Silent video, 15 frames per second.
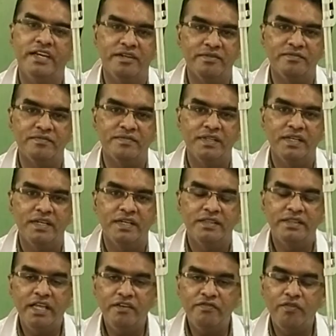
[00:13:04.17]
10.
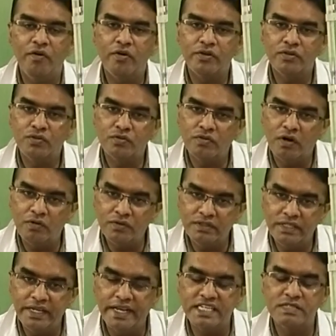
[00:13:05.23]
Therefore,
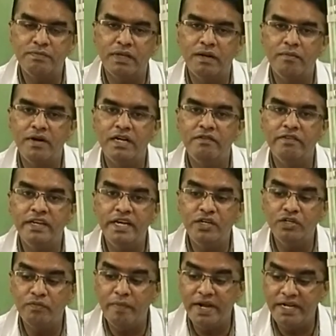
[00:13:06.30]
throughout the experiment, we
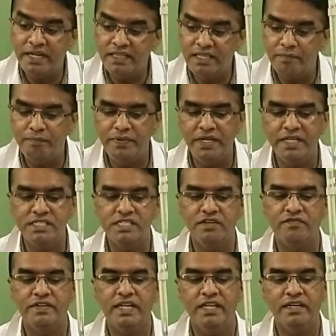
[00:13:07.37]
need to maintain the pH
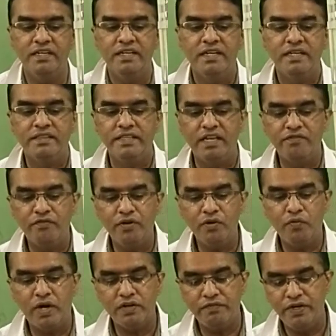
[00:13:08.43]
of 10.
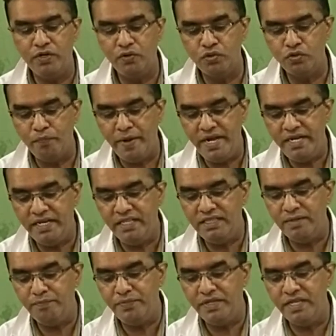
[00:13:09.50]
Therefore, what we do to maintain
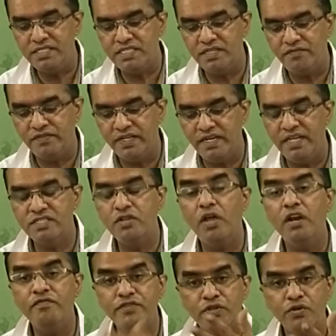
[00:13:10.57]
the pH of 10, as
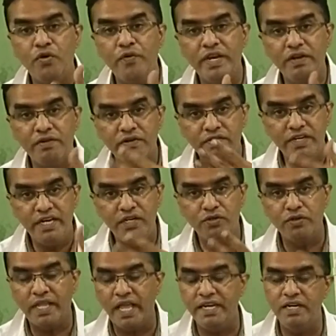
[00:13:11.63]
all of you know, whenever we need
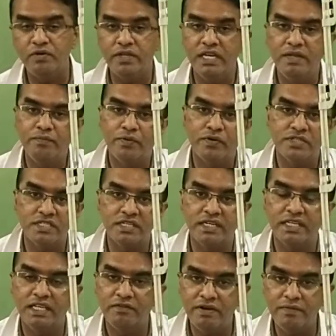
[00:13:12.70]
to carry out any process at
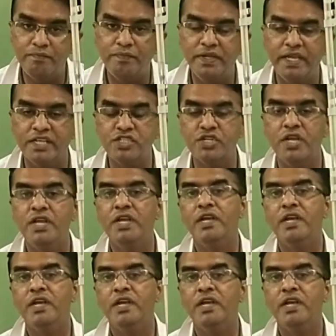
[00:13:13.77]
a given pH,